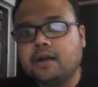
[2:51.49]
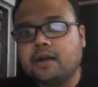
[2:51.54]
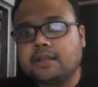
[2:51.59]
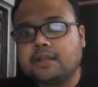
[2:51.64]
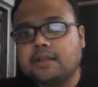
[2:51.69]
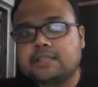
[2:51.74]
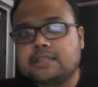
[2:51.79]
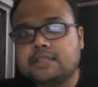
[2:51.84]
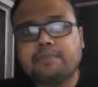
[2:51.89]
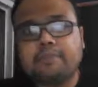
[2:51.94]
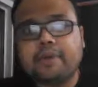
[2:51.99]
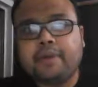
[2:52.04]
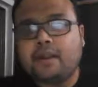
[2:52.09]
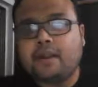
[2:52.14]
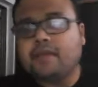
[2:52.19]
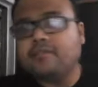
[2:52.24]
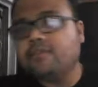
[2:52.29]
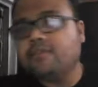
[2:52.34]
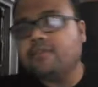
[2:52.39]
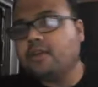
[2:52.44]
this pair
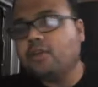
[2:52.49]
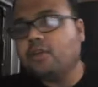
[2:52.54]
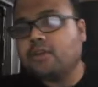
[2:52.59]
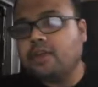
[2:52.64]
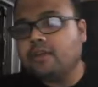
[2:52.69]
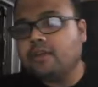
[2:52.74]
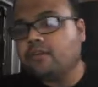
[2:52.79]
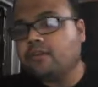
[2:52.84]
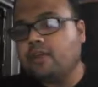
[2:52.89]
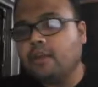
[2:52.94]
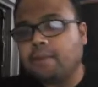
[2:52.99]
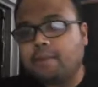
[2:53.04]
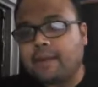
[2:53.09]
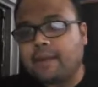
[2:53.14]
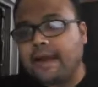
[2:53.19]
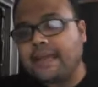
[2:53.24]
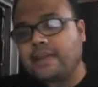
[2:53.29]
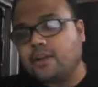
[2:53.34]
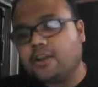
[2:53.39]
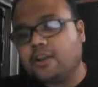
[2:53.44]
if you're looking for a
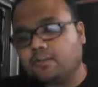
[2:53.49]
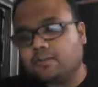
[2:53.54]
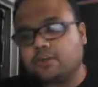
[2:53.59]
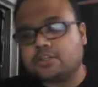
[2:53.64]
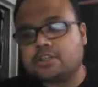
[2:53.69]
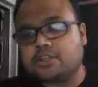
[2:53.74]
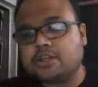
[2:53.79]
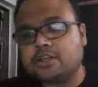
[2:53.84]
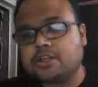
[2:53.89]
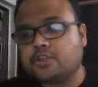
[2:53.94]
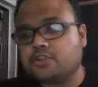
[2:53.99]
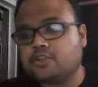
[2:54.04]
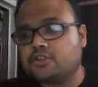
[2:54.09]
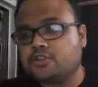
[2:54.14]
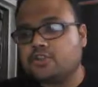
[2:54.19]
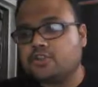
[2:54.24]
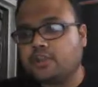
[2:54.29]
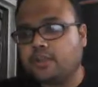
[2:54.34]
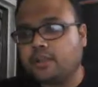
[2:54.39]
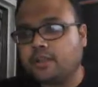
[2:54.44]
buying
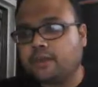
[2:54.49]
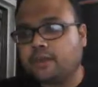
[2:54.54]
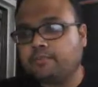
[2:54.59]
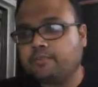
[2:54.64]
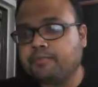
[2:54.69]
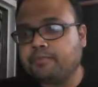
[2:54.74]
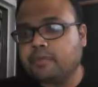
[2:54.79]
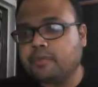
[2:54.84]
opportunity.